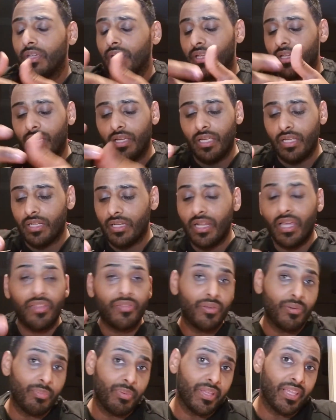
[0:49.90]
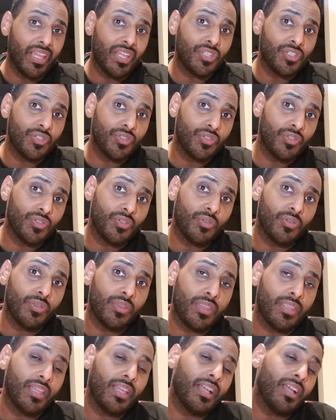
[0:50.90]
and other applications. So
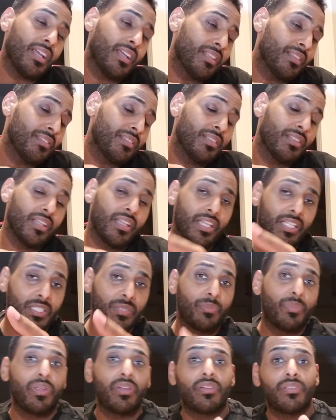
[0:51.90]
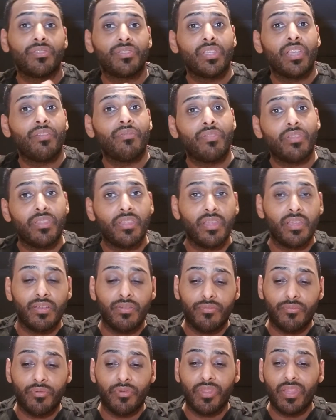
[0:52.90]
until I experience everything
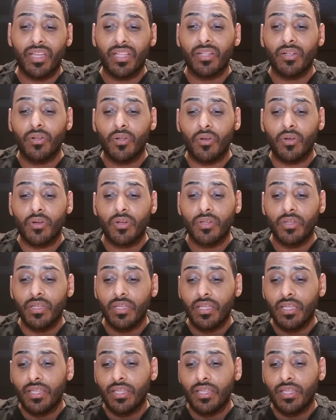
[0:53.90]
for that long,